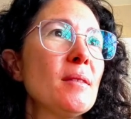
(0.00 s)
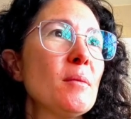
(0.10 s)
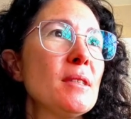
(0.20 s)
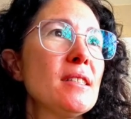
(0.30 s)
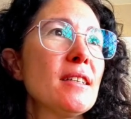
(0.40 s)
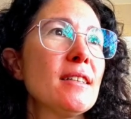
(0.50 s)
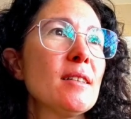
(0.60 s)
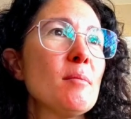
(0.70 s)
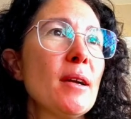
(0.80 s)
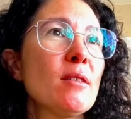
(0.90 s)
We said in the
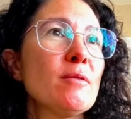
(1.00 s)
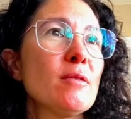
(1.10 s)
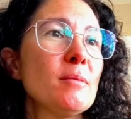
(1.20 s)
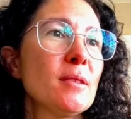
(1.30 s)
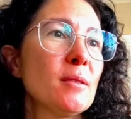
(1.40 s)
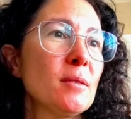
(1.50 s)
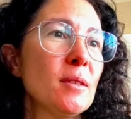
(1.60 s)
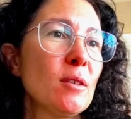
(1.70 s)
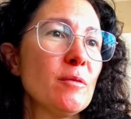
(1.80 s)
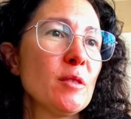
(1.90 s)

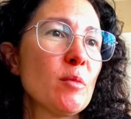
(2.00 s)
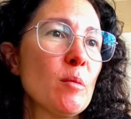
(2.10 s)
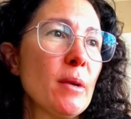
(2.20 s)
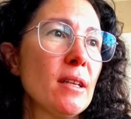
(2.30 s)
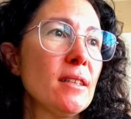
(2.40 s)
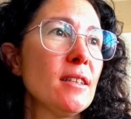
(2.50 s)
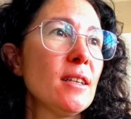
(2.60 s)
config profile,